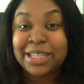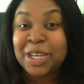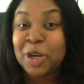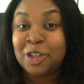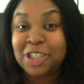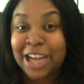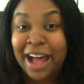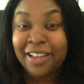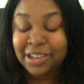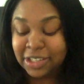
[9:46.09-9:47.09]
in your
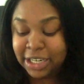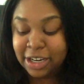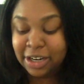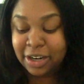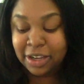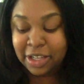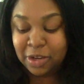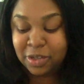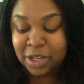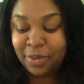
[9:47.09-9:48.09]
challenge here,
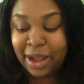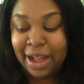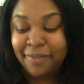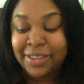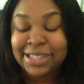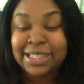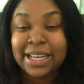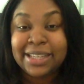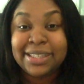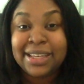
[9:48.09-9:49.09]
you do have the
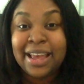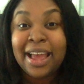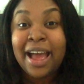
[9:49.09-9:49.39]
Six